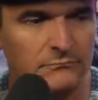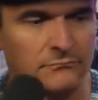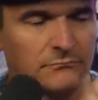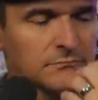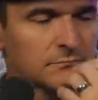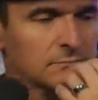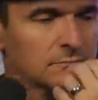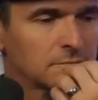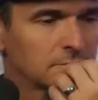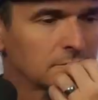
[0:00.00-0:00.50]

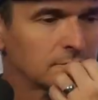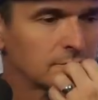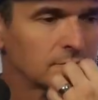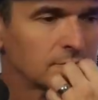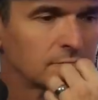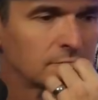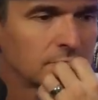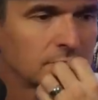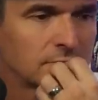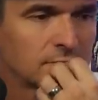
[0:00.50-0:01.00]

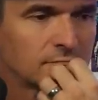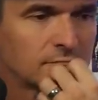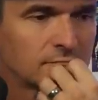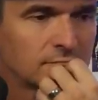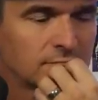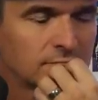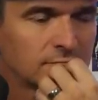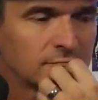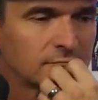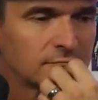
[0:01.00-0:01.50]

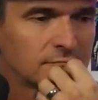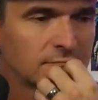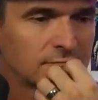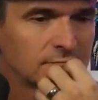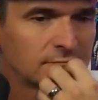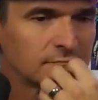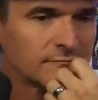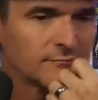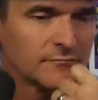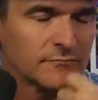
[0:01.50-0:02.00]

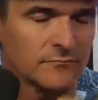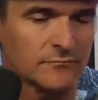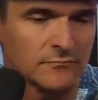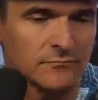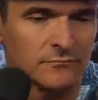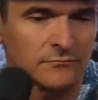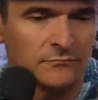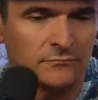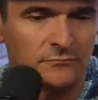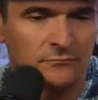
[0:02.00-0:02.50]

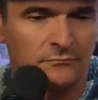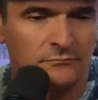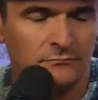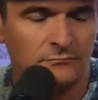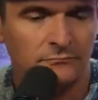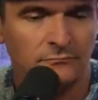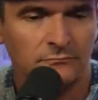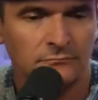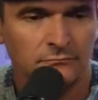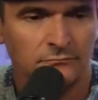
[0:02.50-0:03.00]

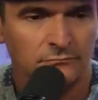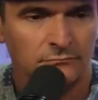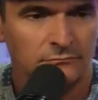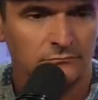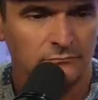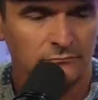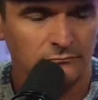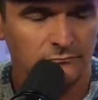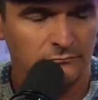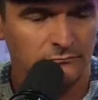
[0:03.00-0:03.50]

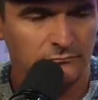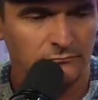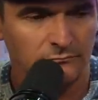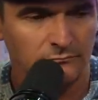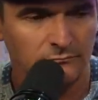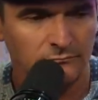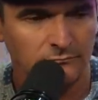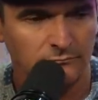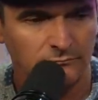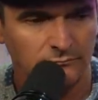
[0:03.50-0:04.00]

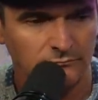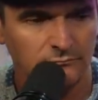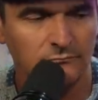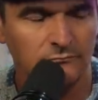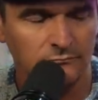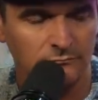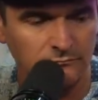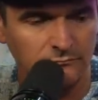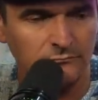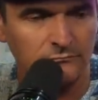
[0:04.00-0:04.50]

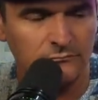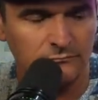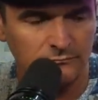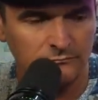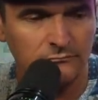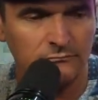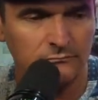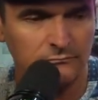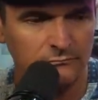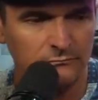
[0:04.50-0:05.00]

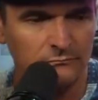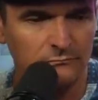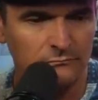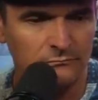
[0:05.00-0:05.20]
This person isn't speaking.